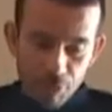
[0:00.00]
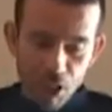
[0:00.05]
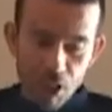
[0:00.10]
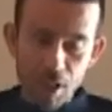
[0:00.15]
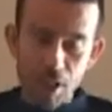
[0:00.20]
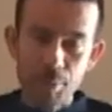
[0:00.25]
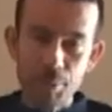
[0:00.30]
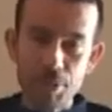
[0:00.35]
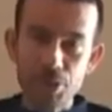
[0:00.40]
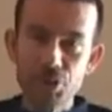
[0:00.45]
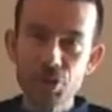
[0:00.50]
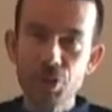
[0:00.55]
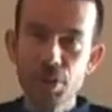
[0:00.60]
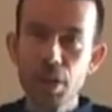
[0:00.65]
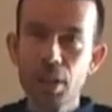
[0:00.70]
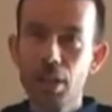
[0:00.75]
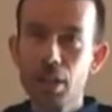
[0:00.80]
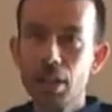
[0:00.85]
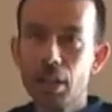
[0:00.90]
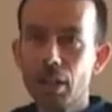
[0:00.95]
hummus,
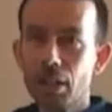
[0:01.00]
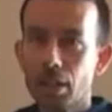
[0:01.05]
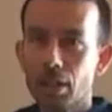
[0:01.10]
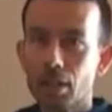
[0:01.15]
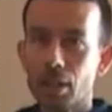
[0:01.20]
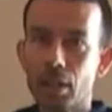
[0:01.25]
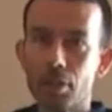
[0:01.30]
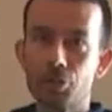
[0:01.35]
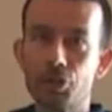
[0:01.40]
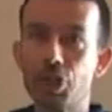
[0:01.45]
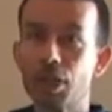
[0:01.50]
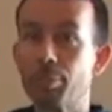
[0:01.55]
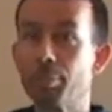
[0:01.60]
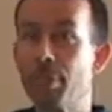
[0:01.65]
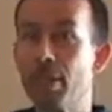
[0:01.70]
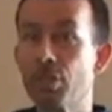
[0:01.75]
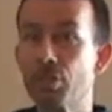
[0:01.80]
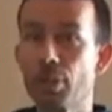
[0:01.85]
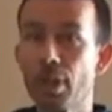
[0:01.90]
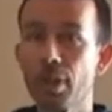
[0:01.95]

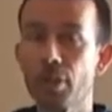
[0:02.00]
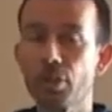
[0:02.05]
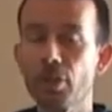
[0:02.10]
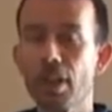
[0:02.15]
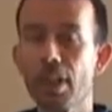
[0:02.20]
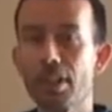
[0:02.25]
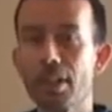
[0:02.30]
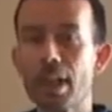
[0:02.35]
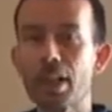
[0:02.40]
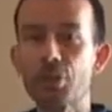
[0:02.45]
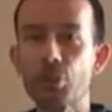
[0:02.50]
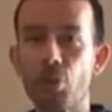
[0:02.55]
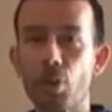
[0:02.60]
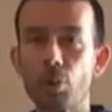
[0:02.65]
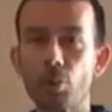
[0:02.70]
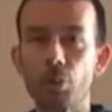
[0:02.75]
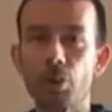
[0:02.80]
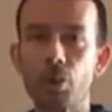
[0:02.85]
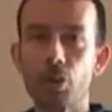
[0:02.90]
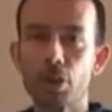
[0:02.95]
chickpeas rather, and that's what
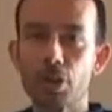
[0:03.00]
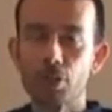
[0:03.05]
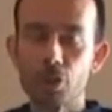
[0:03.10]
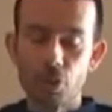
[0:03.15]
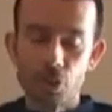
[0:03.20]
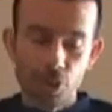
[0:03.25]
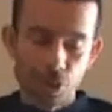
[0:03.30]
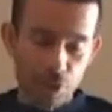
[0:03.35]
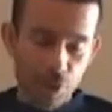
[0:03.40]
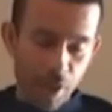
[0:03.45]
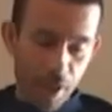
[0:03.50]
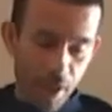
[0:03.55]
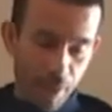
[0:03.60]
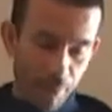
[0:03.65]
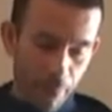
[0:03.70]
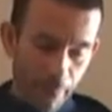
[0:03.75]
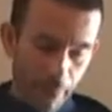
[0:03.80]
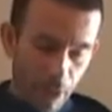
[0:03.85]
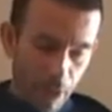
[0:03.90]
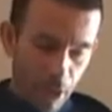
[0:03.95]
we're going to do today.
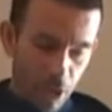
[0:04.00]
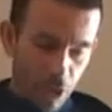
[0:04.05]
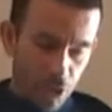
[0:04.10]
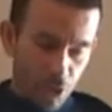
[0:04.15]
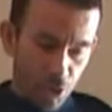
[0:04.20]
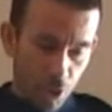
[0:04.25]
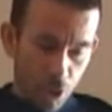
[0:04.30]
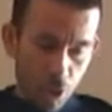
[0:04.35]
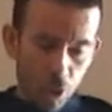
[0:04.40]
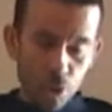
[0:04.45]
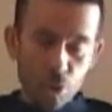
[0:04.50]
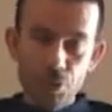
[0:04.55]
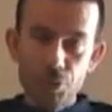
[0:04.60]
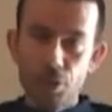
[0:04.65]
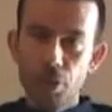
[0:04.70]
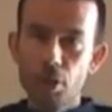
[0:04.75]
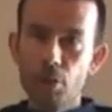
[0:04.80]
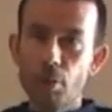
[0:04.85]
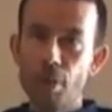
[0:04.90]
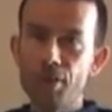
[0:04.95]
So
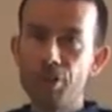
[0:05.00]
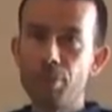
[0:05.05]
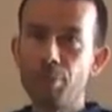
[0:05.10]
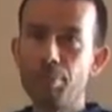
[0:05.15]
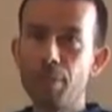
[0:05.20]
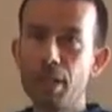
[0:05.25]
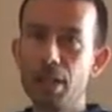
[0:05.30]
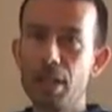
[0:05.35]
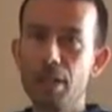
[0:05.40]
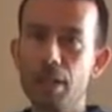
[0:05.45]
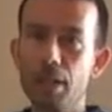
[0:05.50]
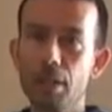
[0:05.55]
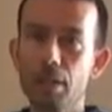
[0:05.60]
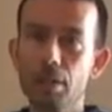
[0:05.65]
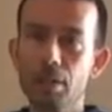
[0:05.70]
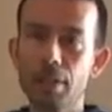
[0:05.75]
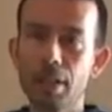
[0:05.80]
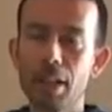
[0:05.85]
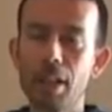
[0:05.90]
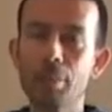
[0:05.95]
the recipe
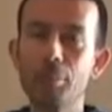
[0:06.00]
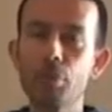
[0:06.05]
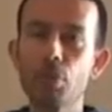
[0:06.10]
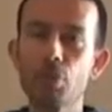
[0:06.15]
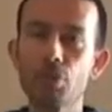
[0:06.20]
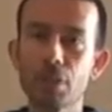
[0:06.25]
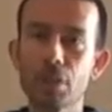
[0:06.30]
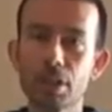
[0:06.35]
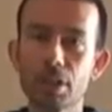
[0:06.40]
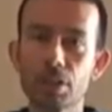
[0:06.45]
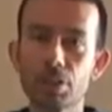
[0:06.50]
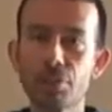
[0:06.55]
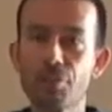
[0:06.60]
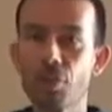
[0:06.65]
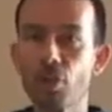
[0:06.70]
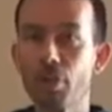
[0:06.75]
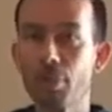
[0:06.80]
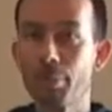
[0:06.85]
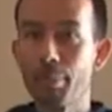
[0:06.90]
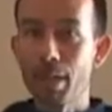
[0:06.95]
that I'm using is
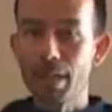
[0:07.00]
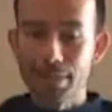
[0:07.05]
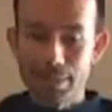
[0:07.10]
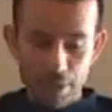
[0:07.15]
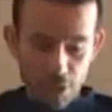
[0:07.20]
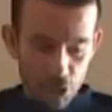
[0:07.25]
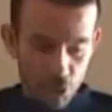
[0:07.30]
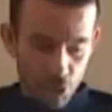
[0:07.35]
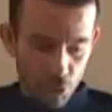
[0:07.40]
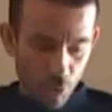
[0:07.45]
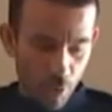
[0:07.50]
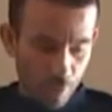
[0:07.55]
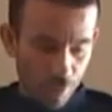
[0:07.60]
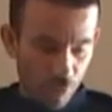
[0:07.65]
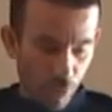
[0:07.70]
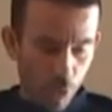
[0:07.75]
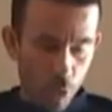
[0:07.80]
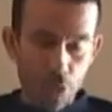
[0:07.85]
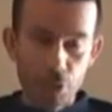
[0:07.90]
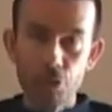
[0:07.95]
fairly basic,
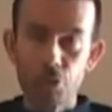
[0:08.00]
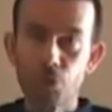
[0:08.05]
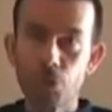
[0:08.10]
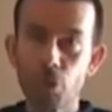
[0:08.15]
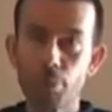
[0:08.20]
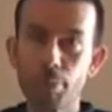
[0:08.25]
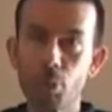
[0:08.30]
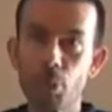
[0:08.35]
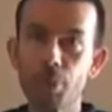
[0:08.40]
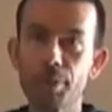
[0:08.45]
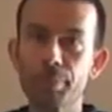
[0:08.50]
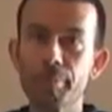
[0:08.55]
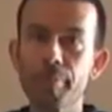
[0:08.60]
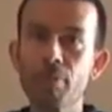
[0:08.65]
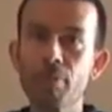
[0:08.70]
straightforward, and to the point.